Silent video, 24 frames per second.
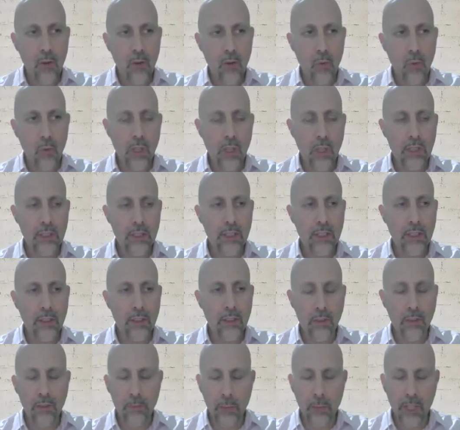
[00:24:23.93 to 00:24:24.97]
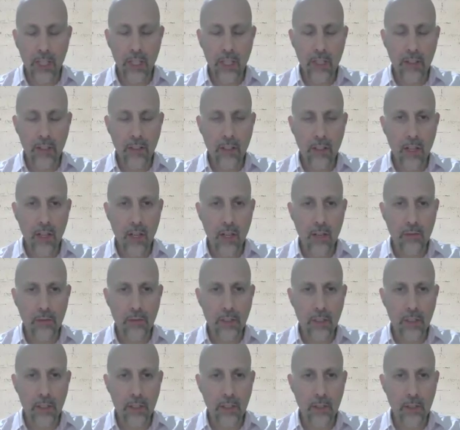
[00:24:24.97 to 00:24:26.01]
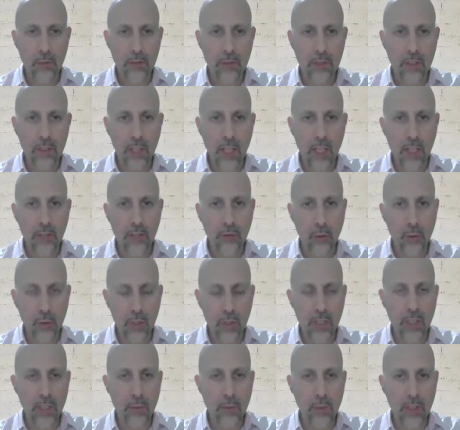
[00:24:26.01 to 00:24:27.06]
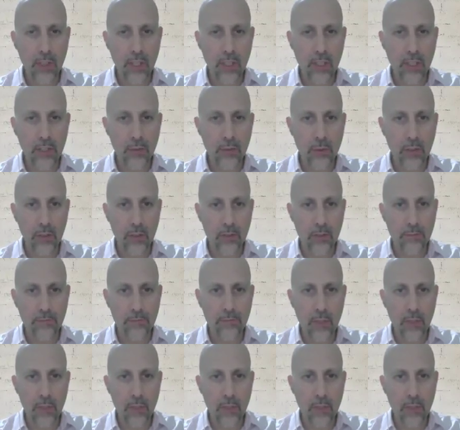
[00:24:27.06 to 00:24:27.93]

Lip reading: In the beginning of the conflict, there was a lot of unity within Israel.